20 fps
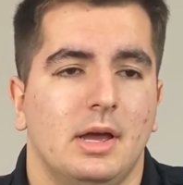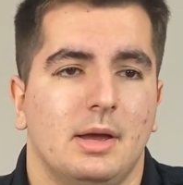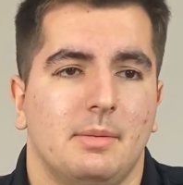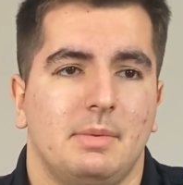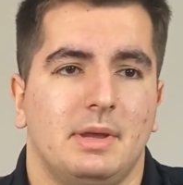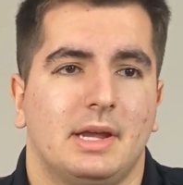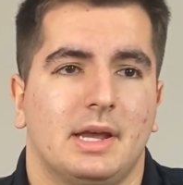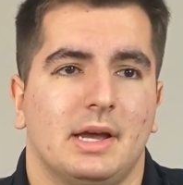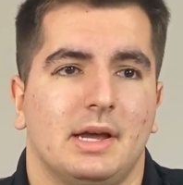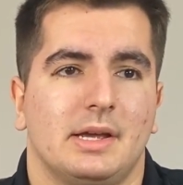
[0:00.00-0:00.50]

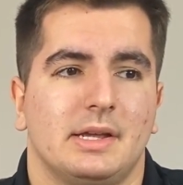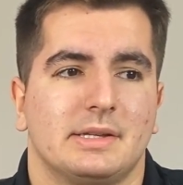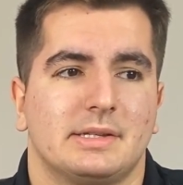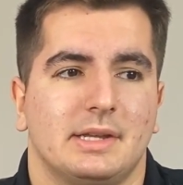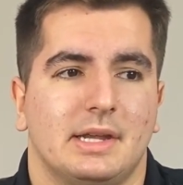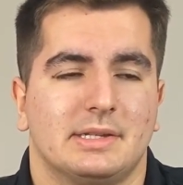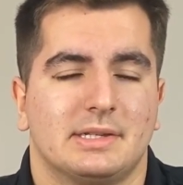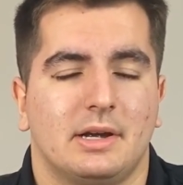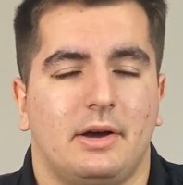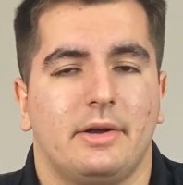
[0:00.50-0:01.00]
because
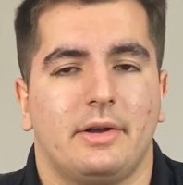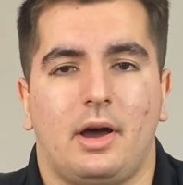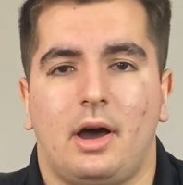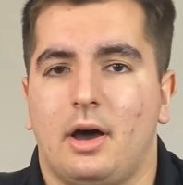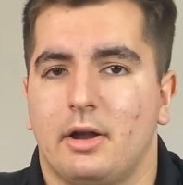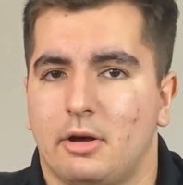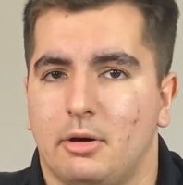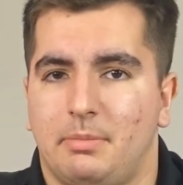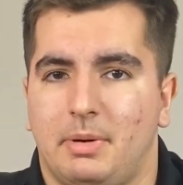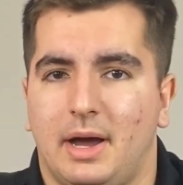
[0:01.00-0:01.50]
it's on
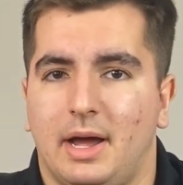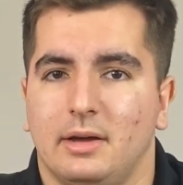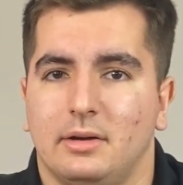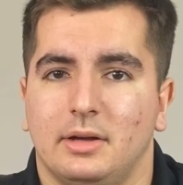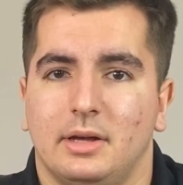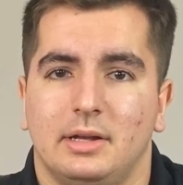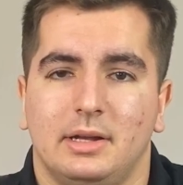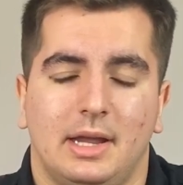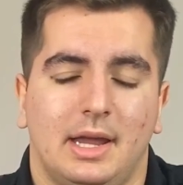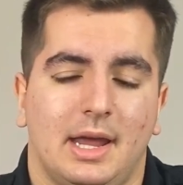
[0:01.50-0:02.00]

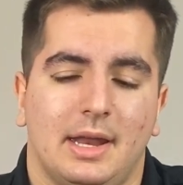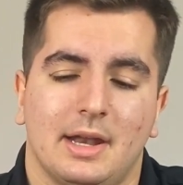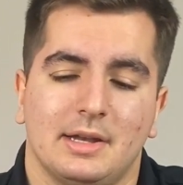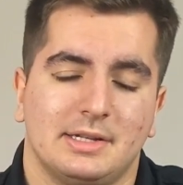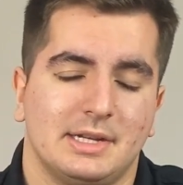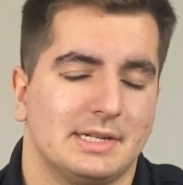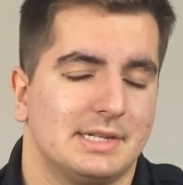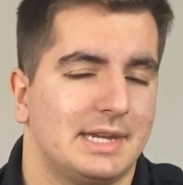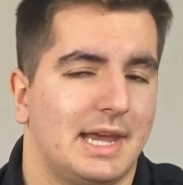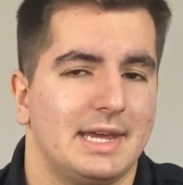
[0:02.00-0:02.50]
autopilot and it
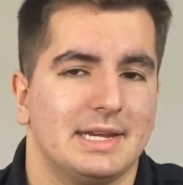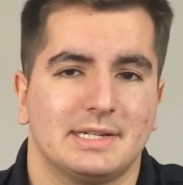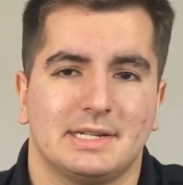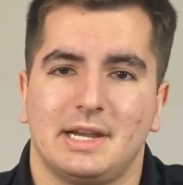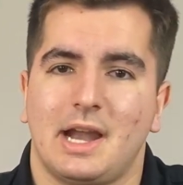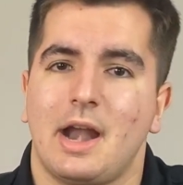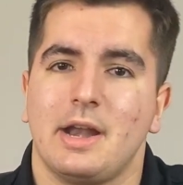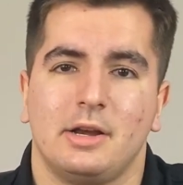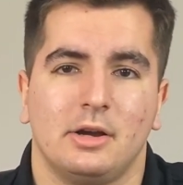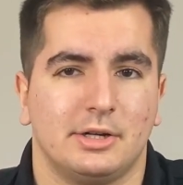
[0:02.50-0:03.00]
just takes it
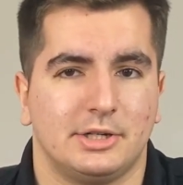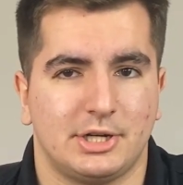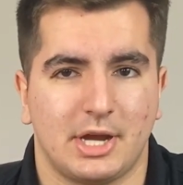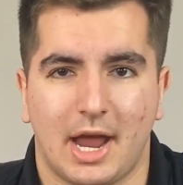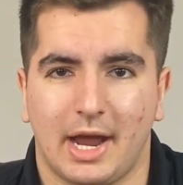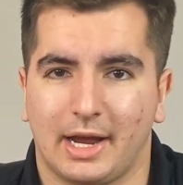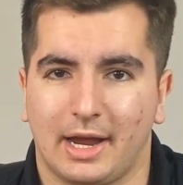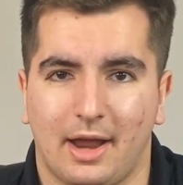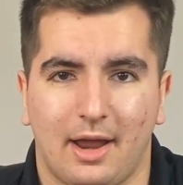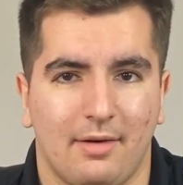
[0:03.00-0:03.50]
out of your
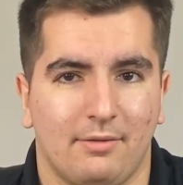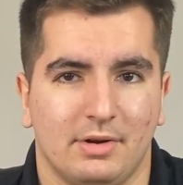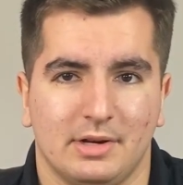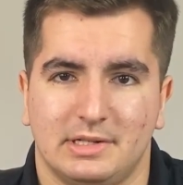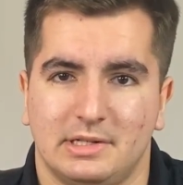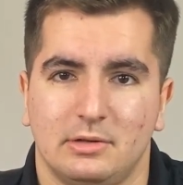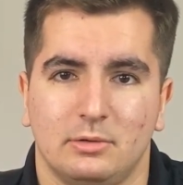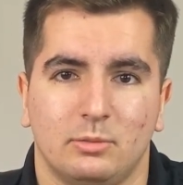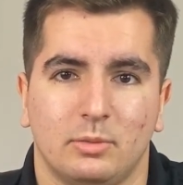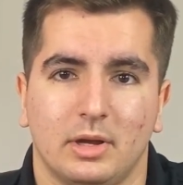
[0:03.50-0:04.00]
check every
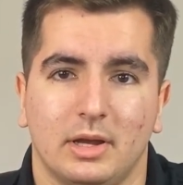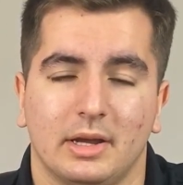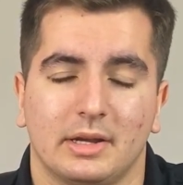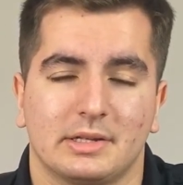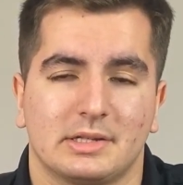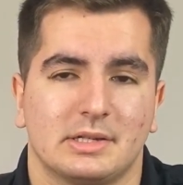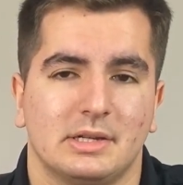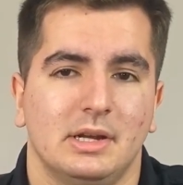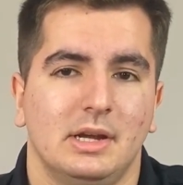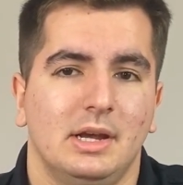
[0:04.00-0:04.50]
2
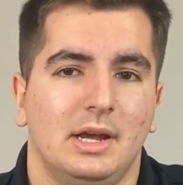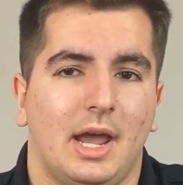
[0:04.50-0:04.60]
weeks.